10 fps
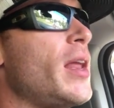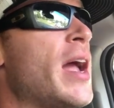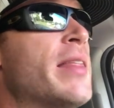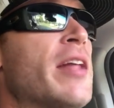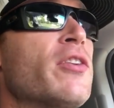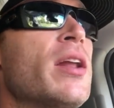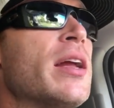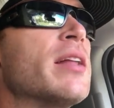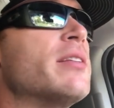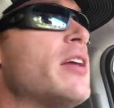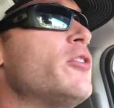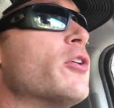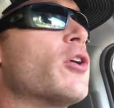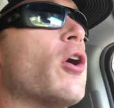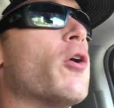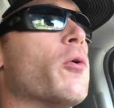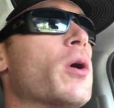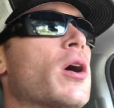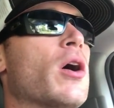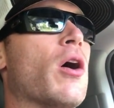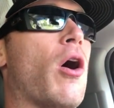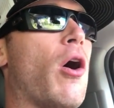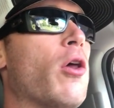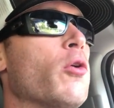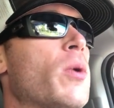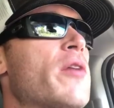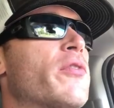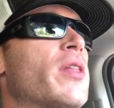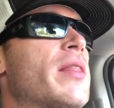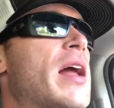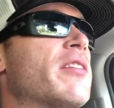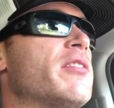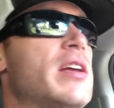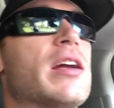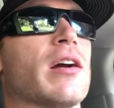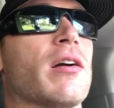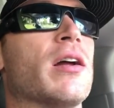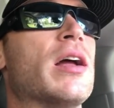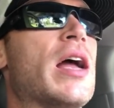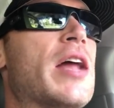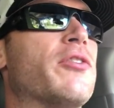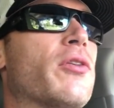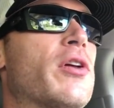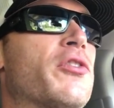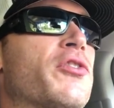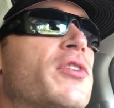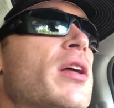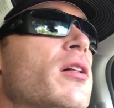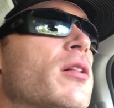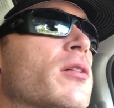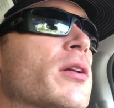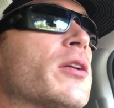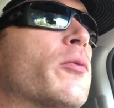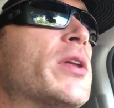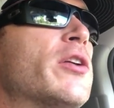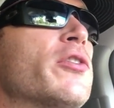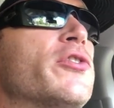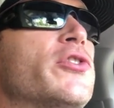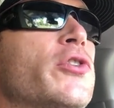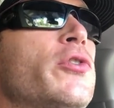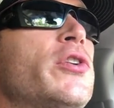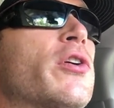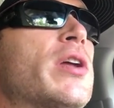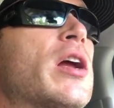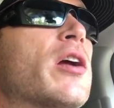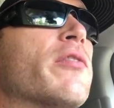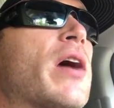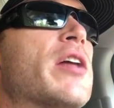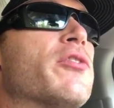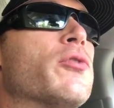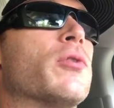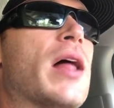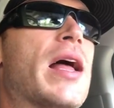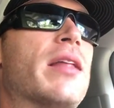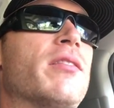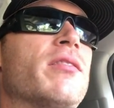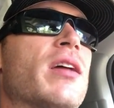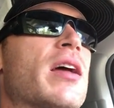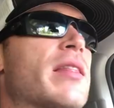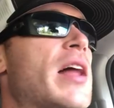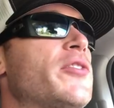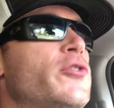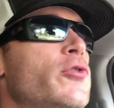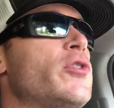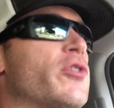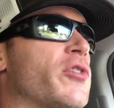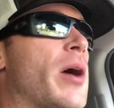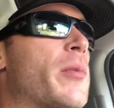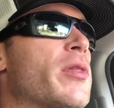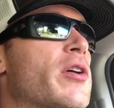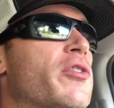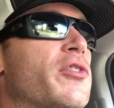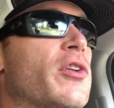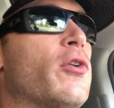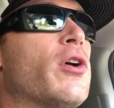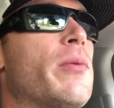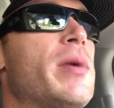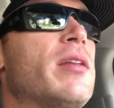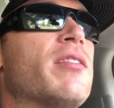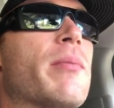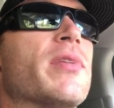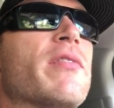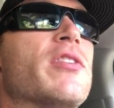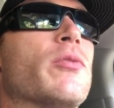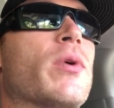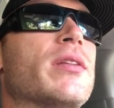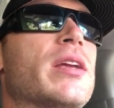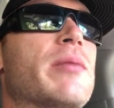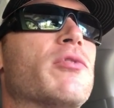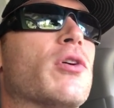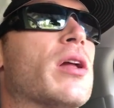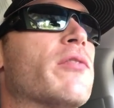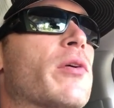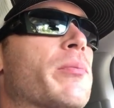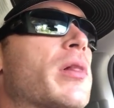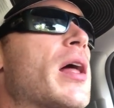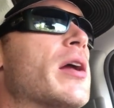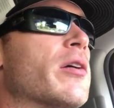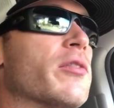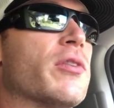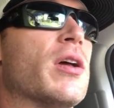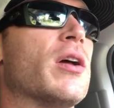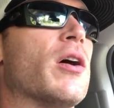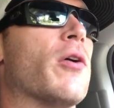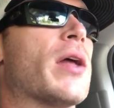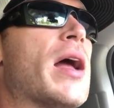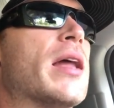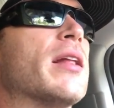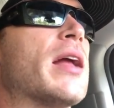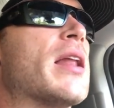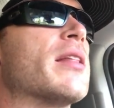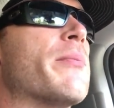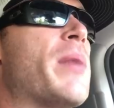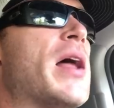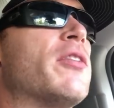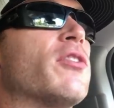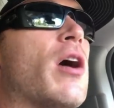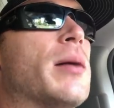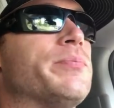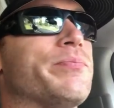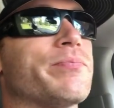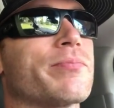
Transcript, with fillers: and that's going to continue to go all the way for the next year. And so there's still, you know, when your junior year of high school ends, that junior summer, there's still going to be some Division 1 teams looking for players. Okay? And again, it depends on